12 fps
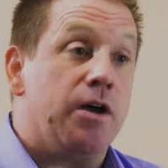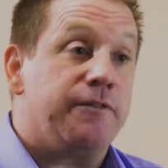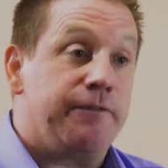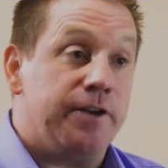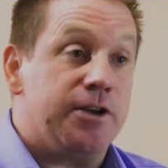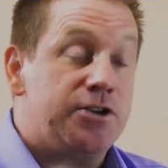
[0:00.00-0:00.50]

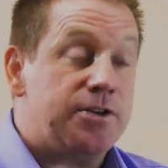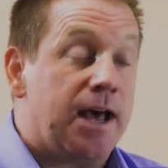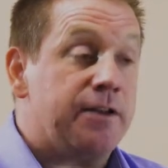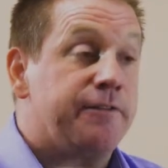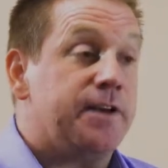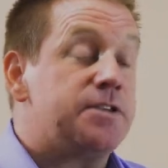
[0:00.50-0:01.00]
finished at
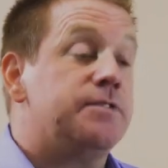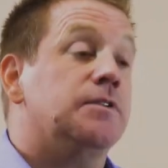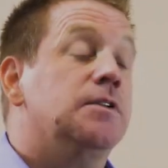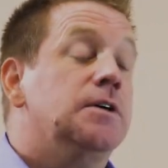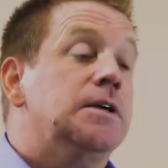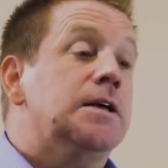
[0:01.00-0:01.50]
a
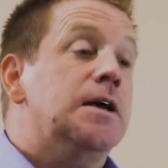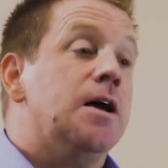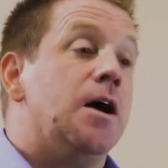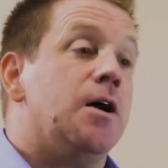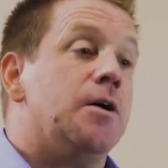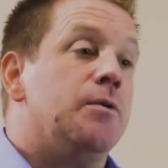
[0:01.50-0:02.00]
festival,
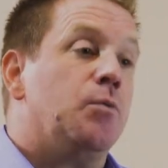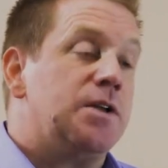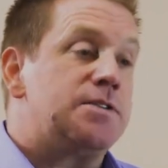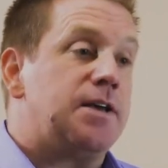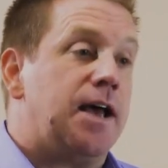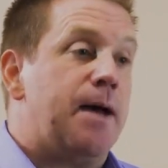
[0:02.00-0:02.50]

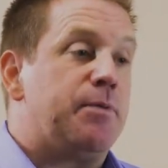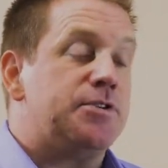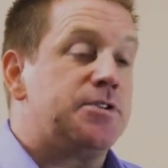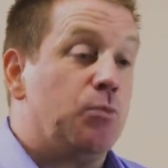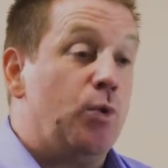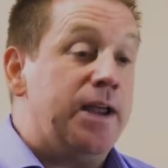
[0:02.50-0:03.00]
once that happens
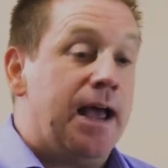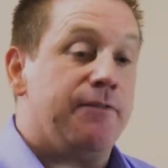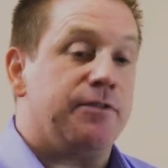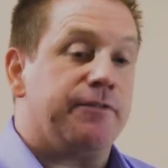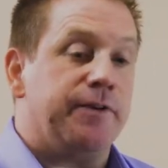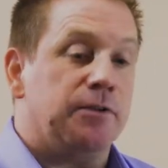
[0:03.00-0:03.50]
and we have
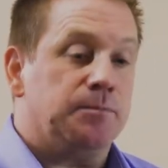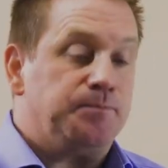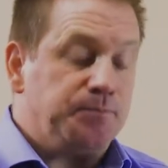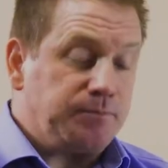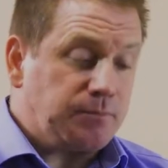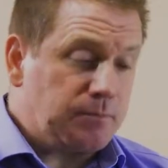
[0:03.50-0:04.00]
the film,
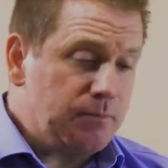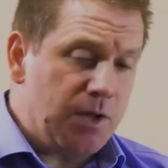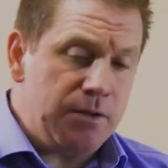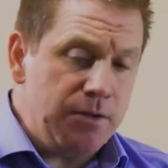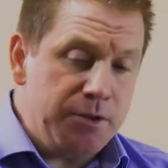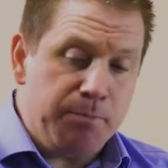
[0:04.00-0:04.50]

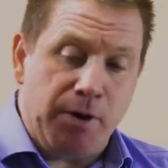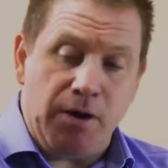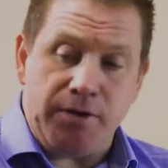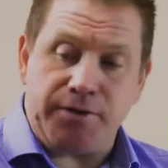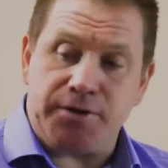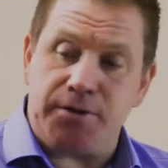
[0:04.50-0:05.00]
the
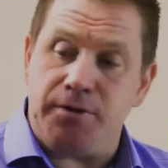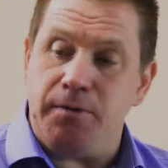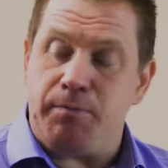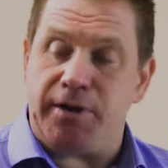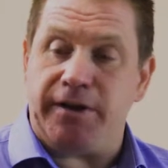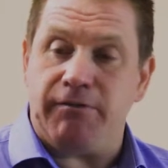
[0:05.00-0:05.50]
path to
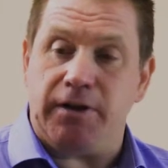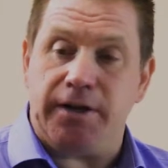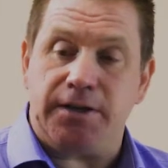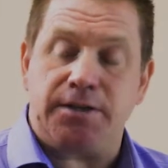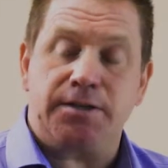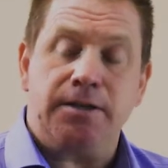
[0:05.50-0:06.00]
being
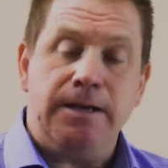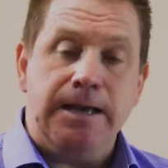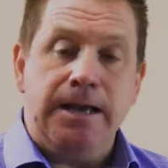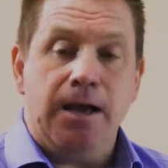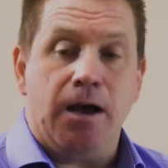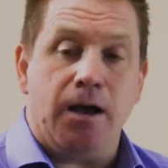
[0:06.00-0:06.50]
released
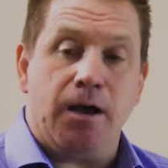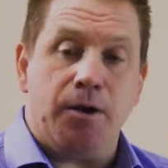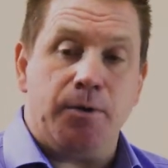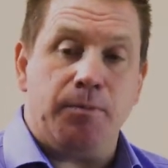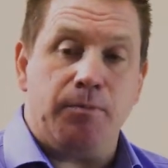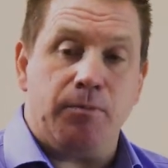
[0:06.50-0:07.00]

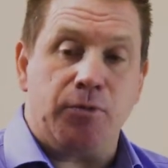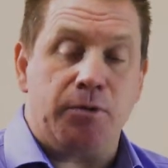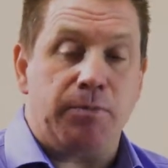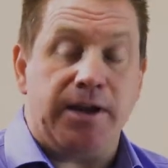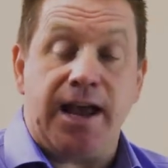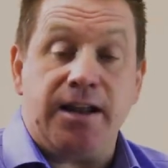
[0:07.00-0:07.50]
can
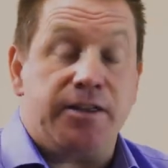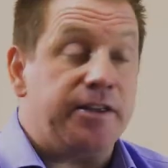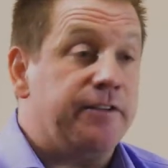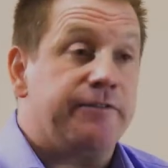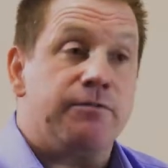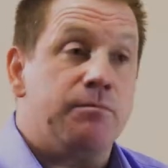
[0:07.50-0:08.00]
be
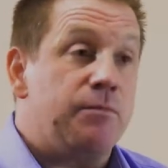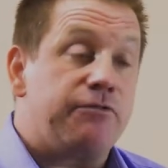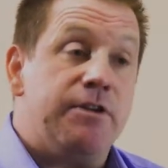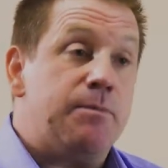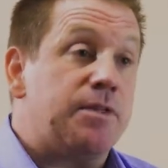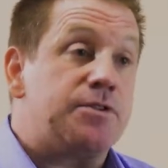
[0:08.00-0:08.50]
anything from
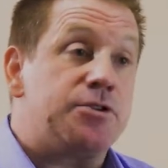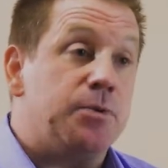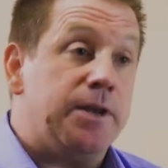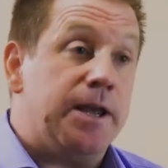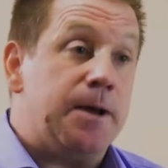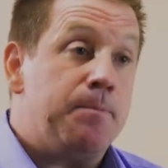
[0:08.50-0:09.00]
3 months to a
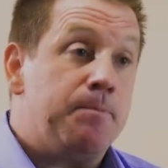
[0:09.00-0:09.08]
year.